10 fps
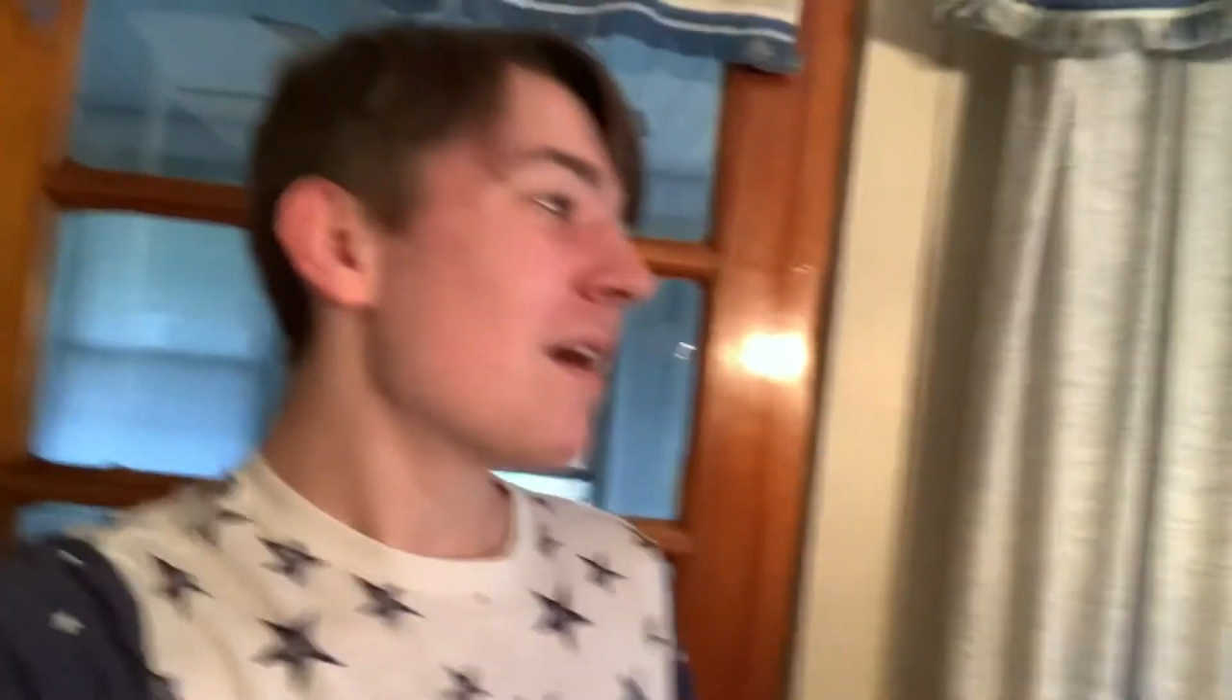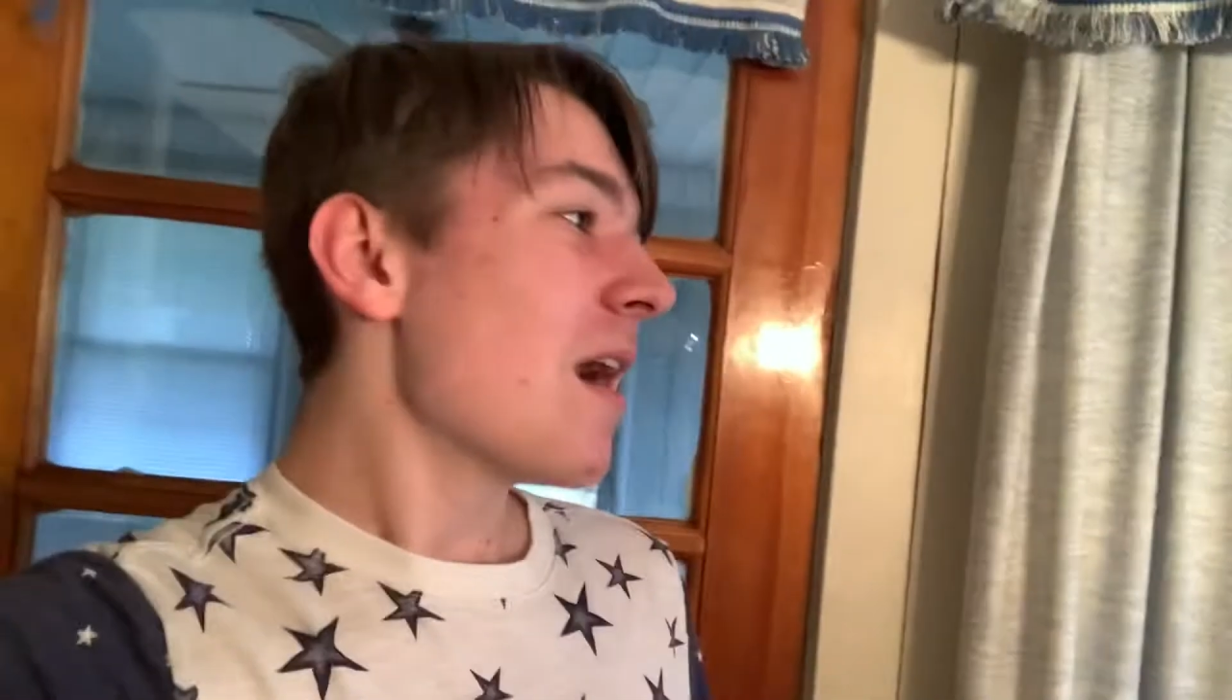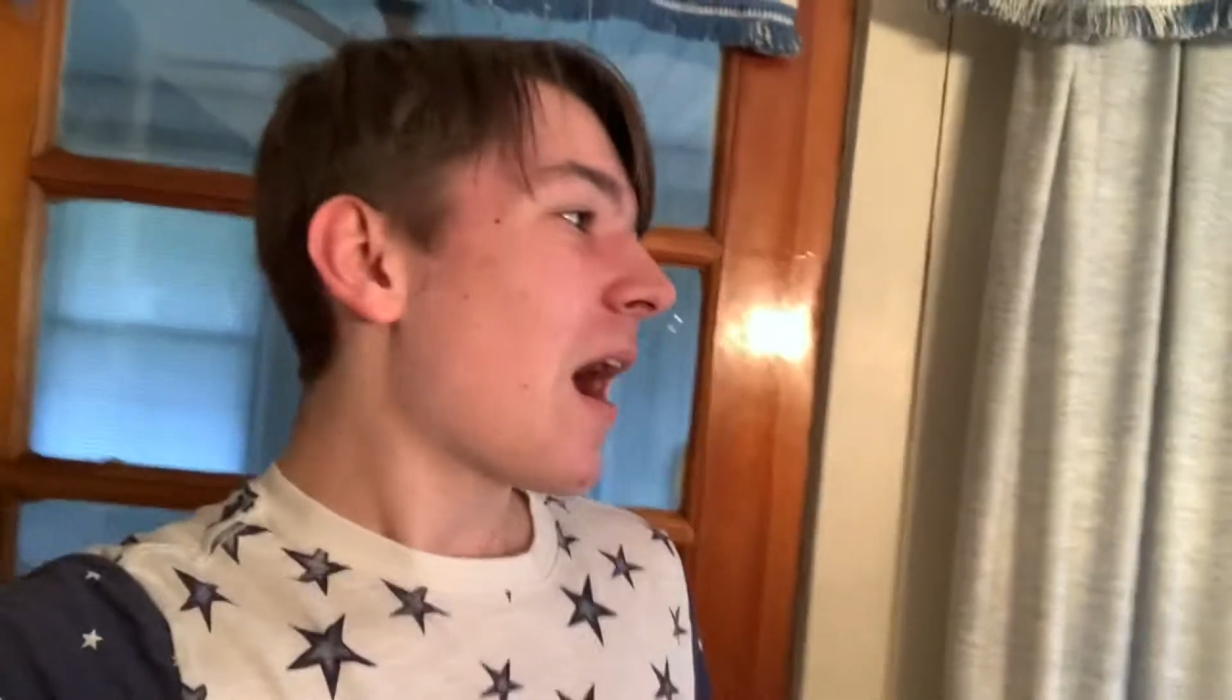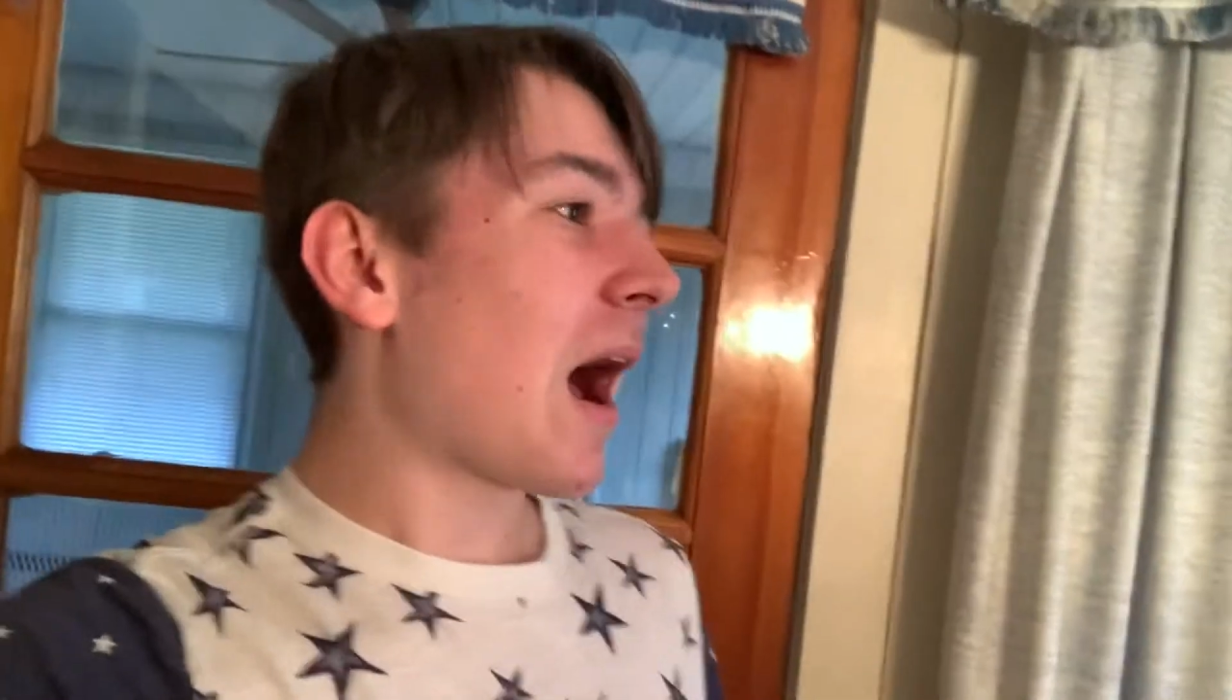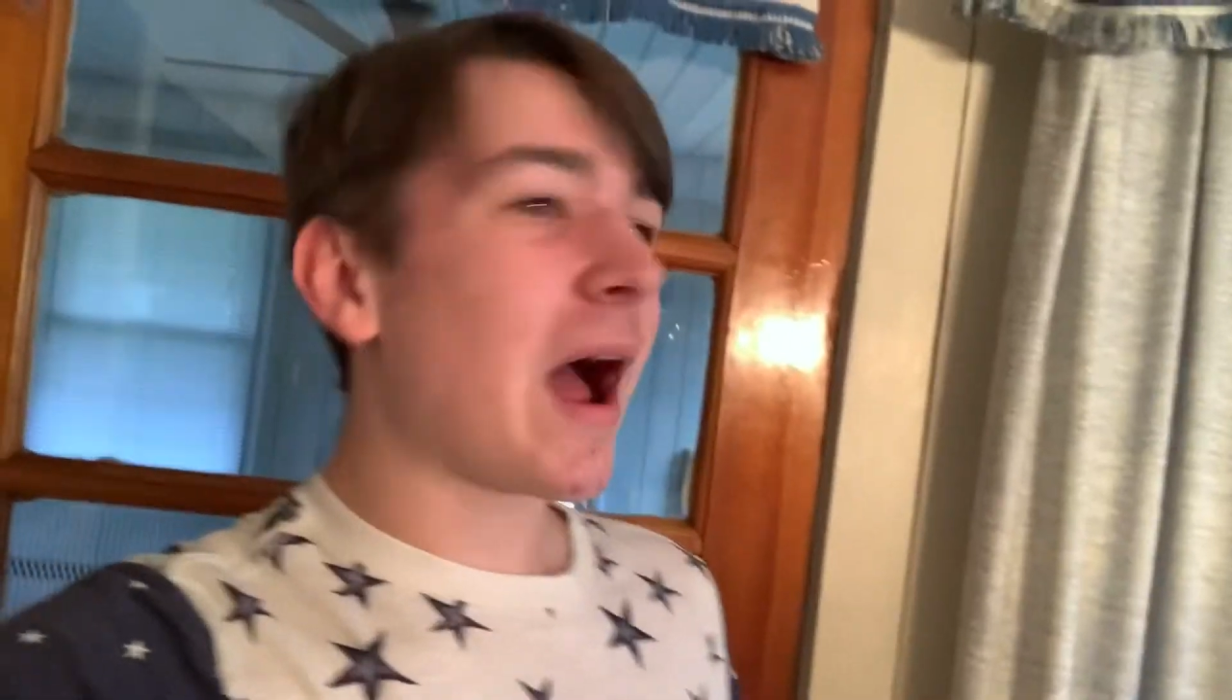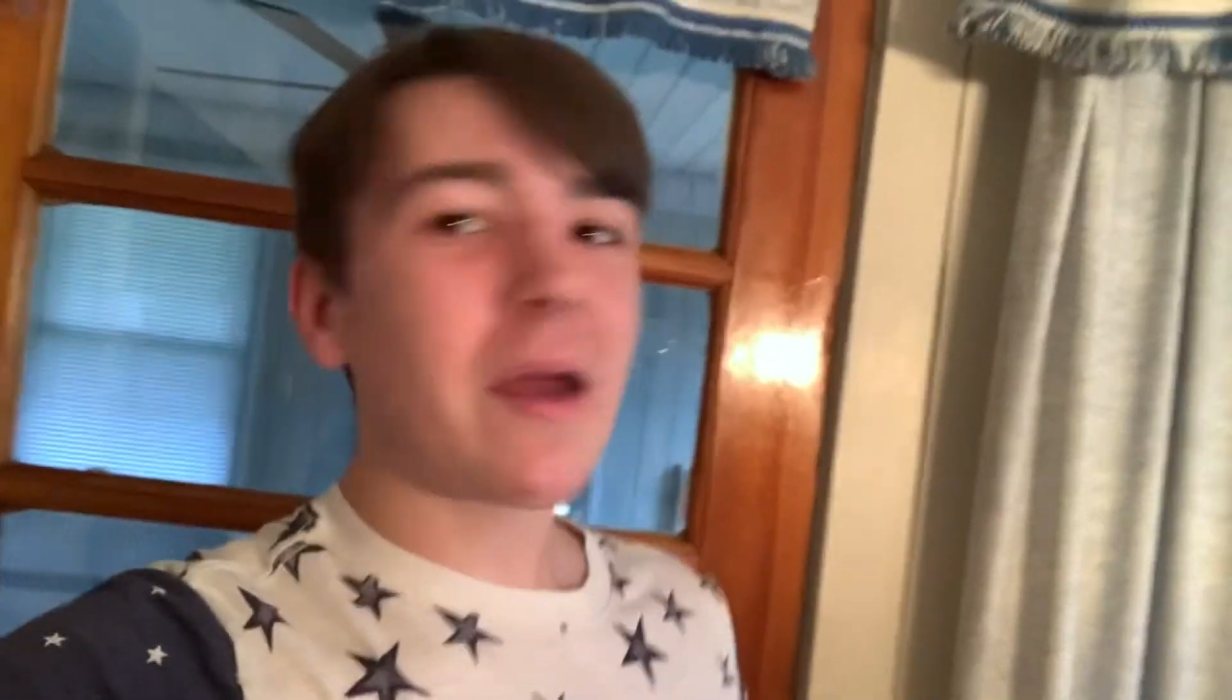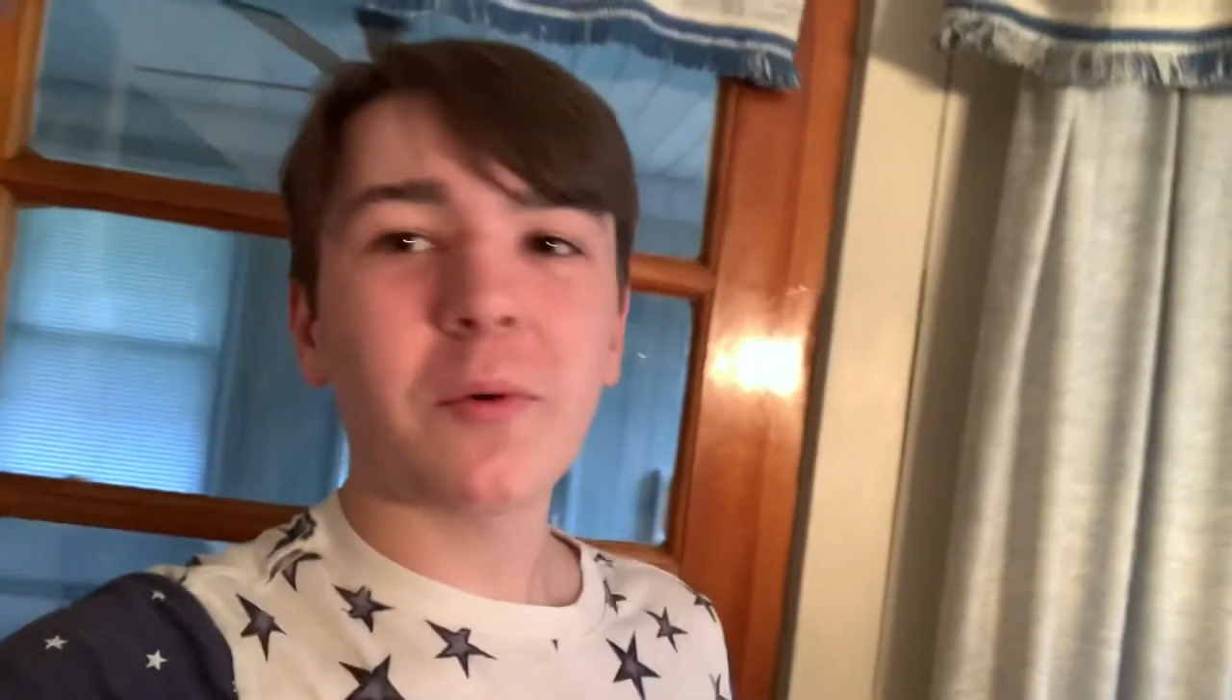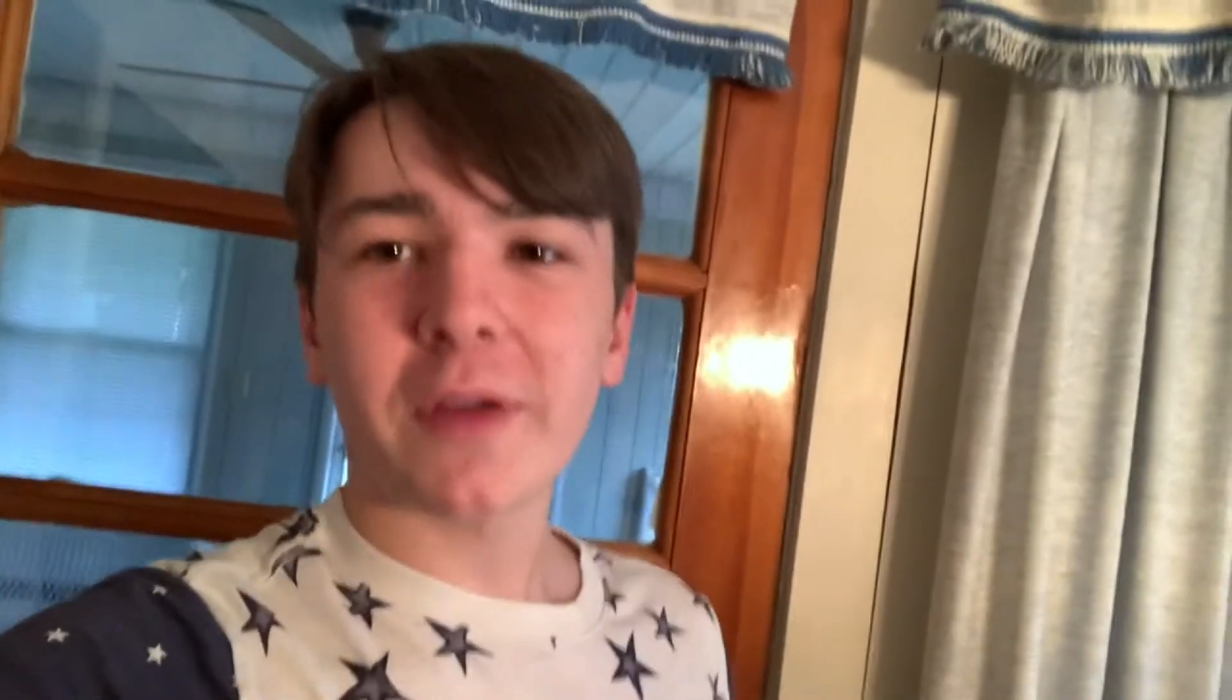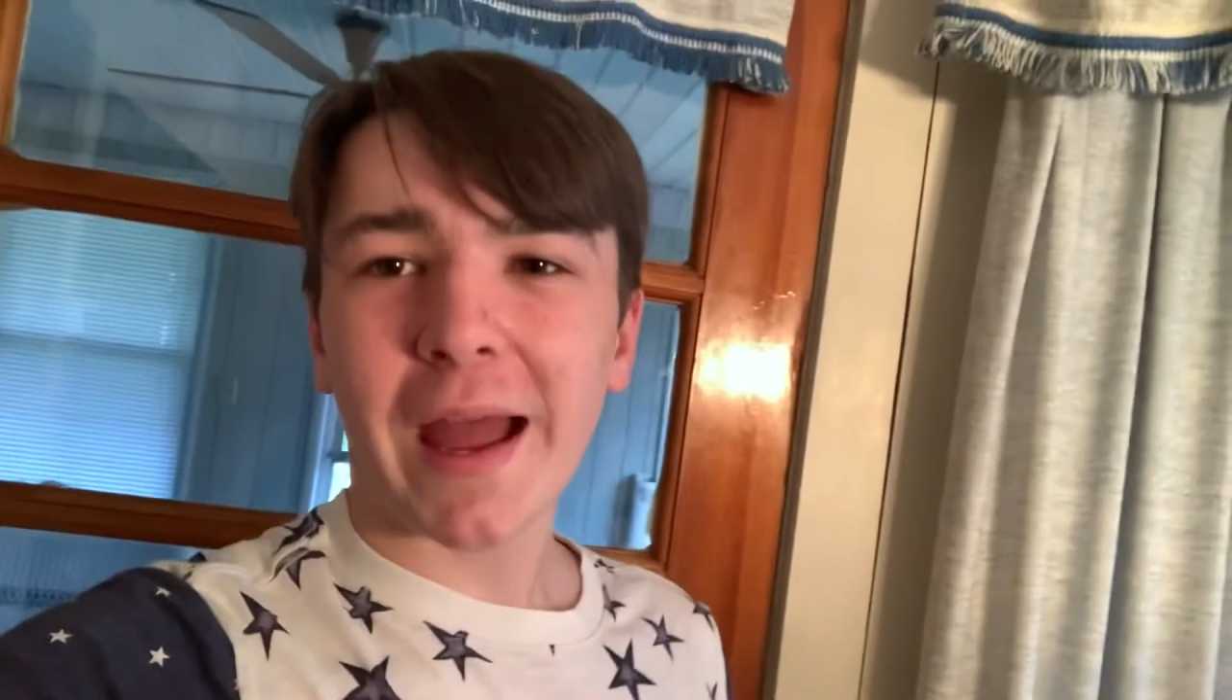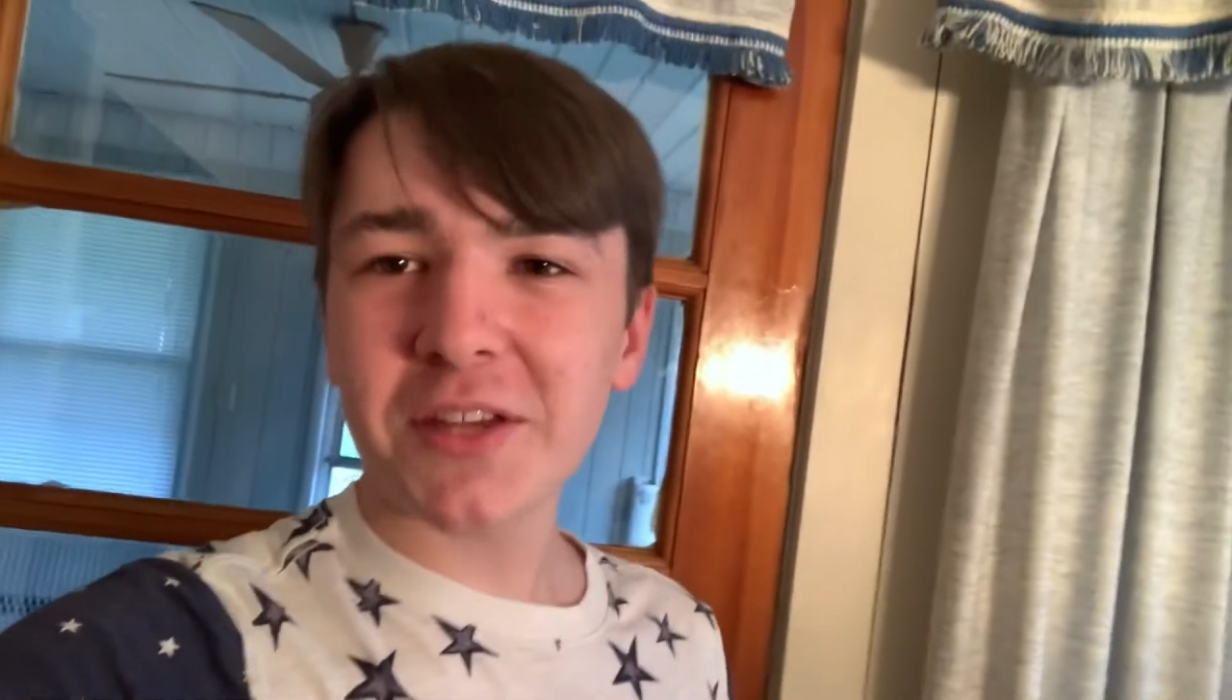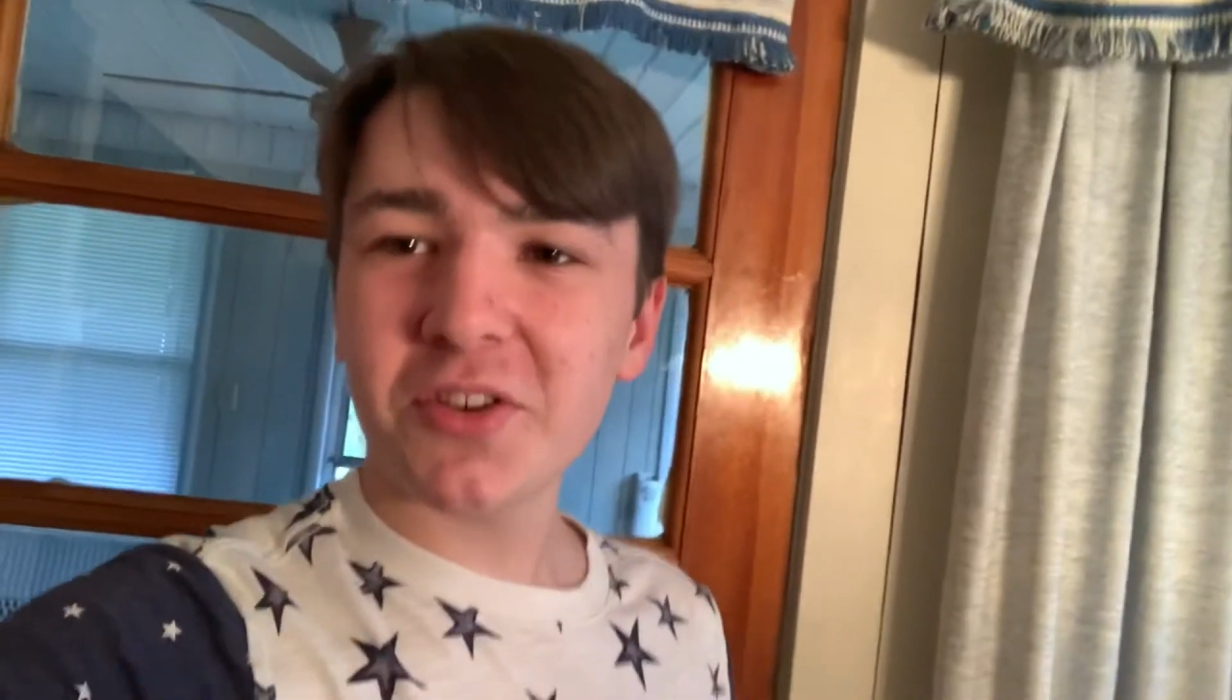I will catch